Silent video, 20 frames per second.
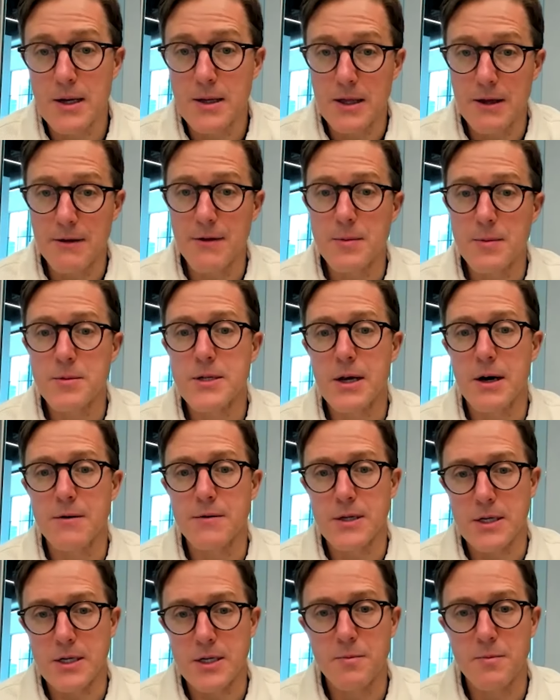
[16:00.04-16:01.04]
leave
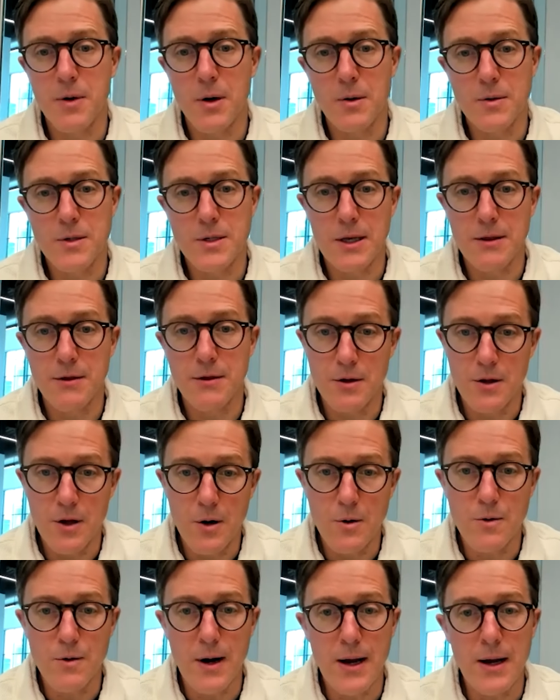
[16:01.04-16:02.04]
themselves exposed at the
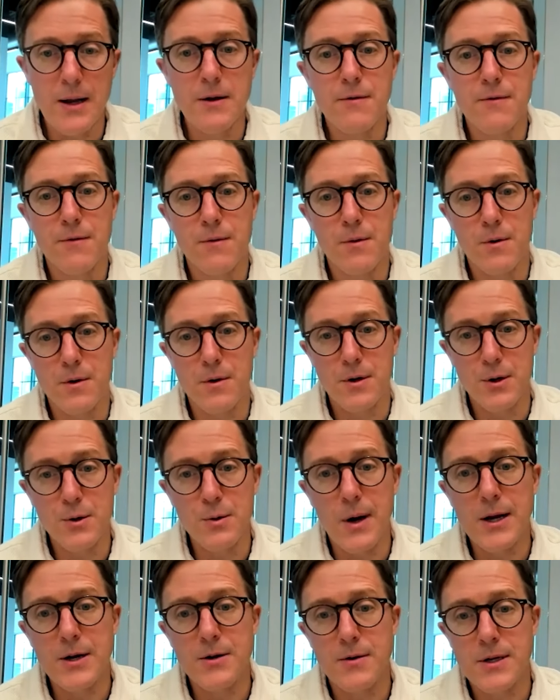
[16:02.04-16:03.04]
lower end for new
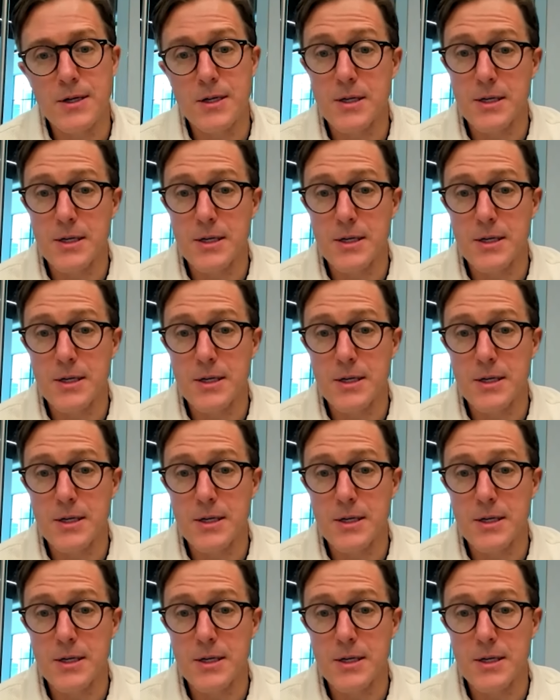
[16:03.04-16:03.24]
entrants,